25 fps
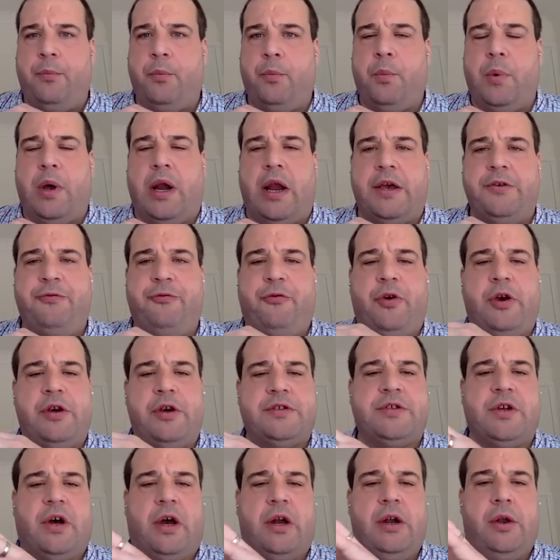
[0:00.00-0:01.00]
When I
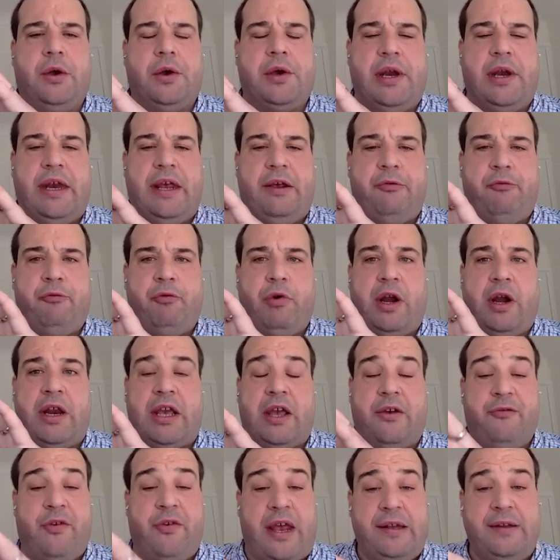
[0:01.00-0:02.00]
first started looking at running
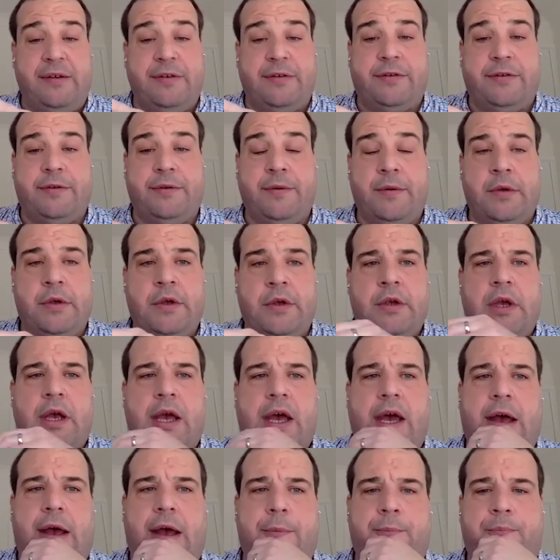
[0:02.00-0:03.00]
events,
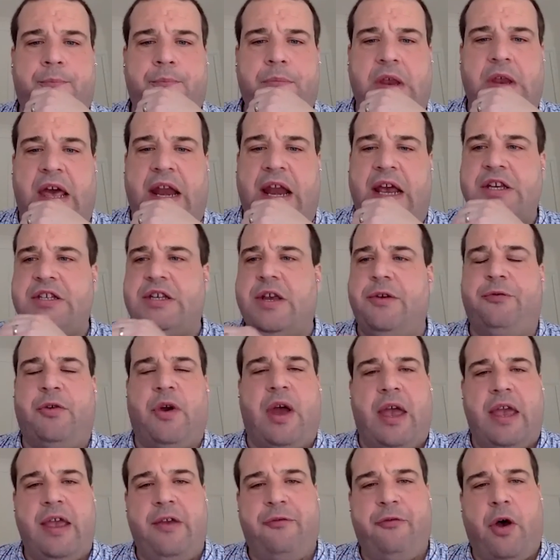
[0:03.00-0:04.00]
and actually
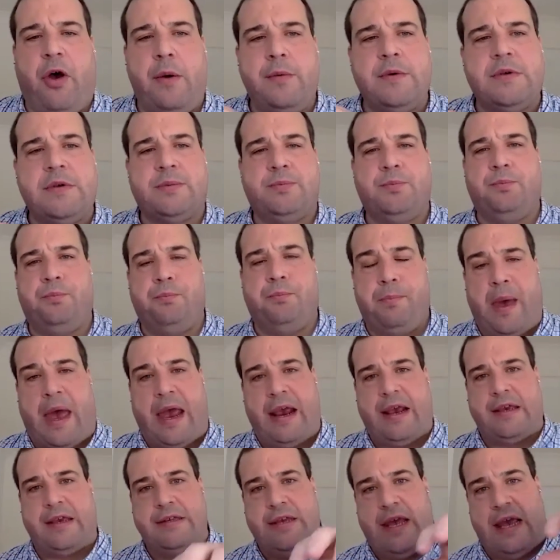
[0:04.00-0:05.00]
if I was
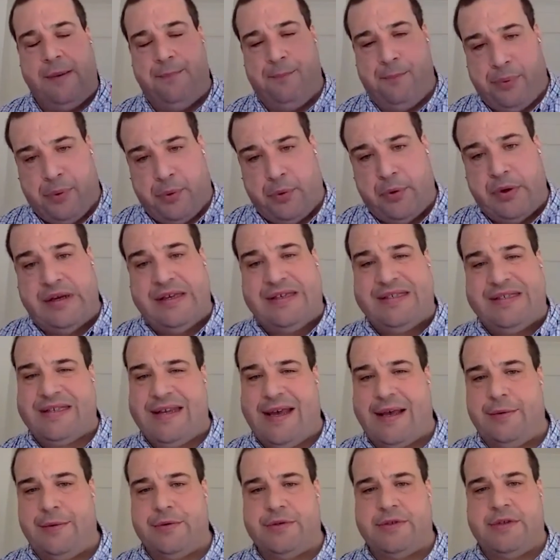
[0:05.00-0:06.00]
back employed
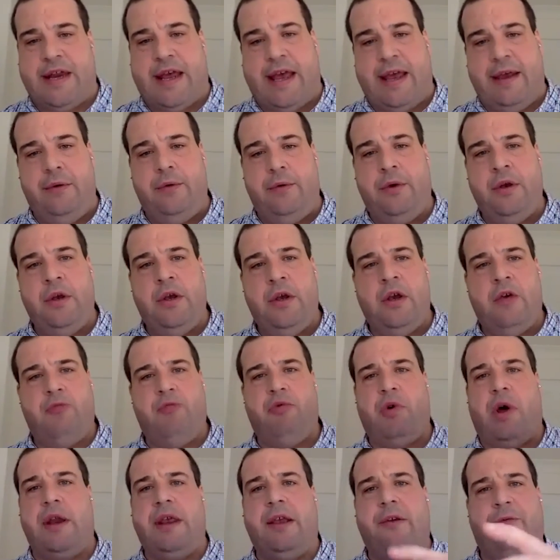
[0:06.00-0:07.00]
sales now,
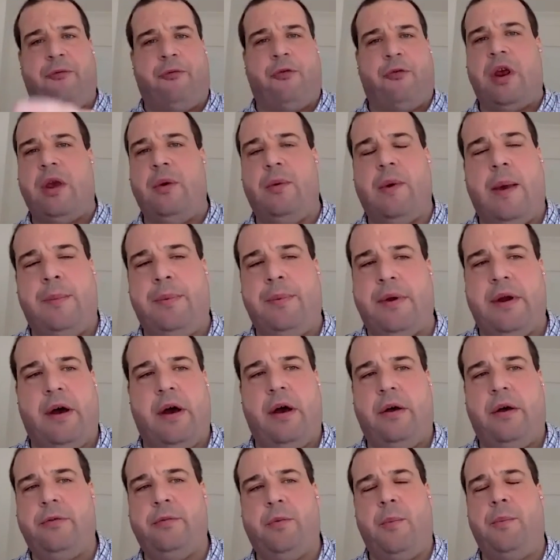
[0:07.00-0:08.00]
running free
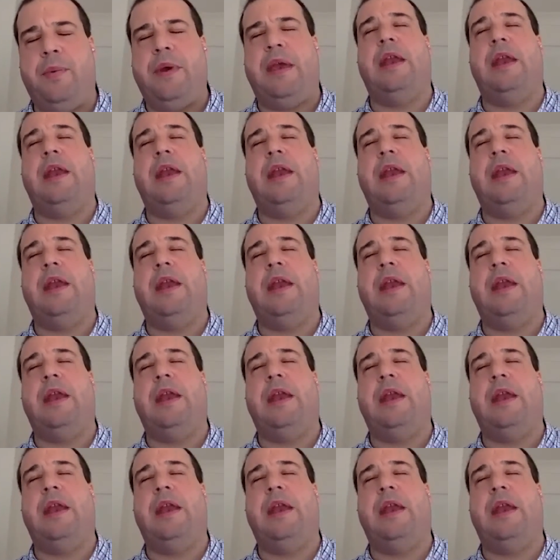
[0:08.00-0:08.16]
webinars would